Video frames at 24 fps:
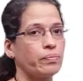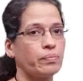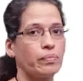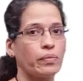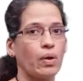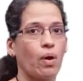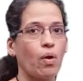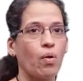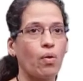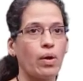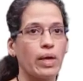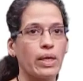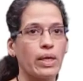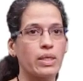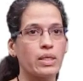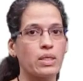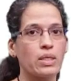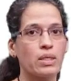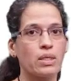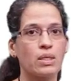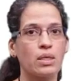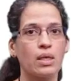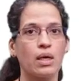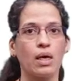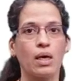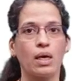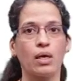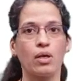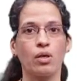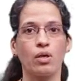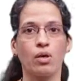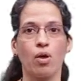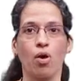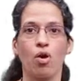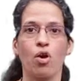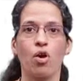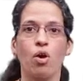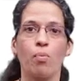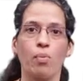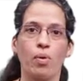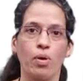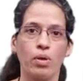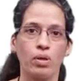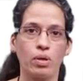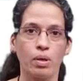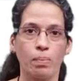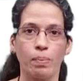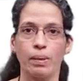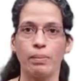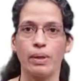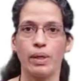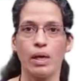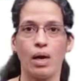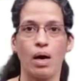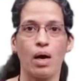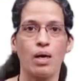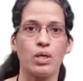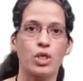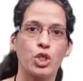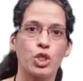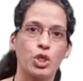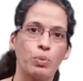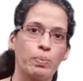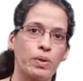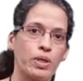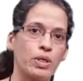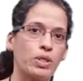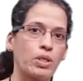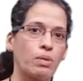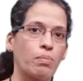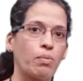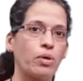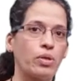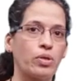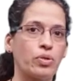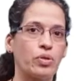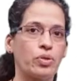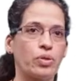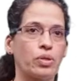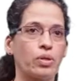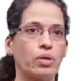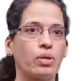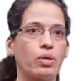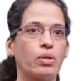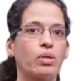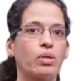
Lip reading: Now let's talk about the pulmonary artery pressure monitoring.